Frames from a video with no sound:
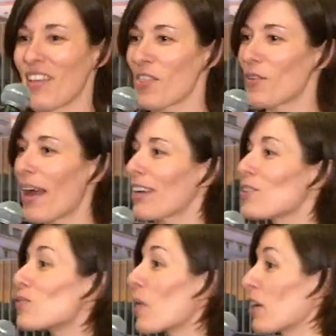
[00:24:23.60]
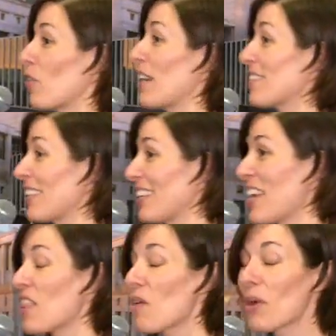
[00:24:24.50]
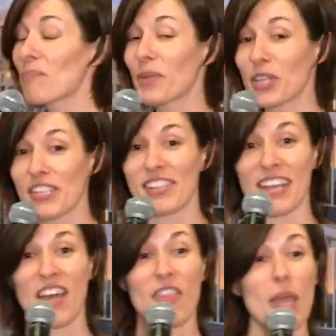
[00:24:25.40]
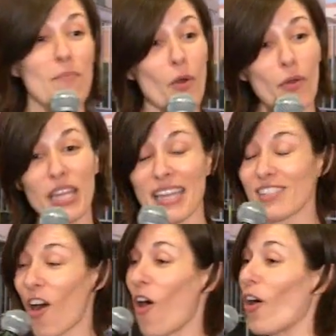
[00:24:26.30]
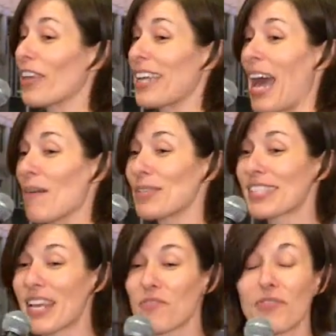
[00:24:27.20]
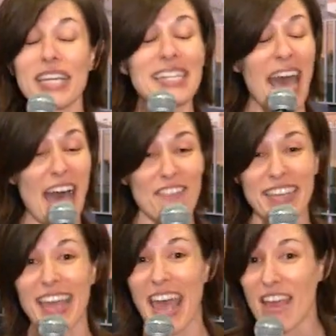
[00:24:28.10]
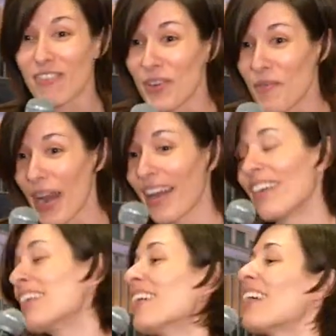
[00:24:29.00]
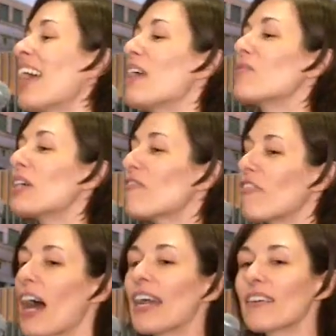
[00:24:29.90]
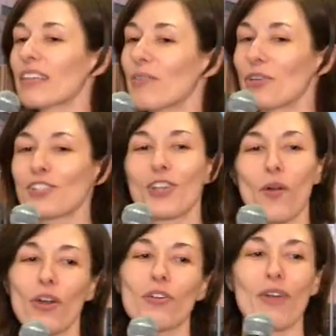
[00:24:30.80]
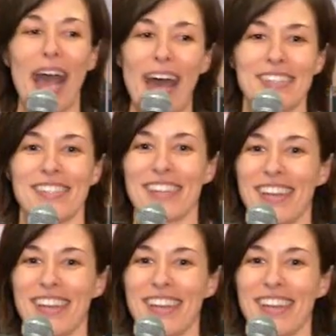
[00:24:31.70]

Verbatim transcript: the raccoons went crazy. They went ballistic. They broke into all the cabins. They wreaked havoc everywhere. And we finally were so harassed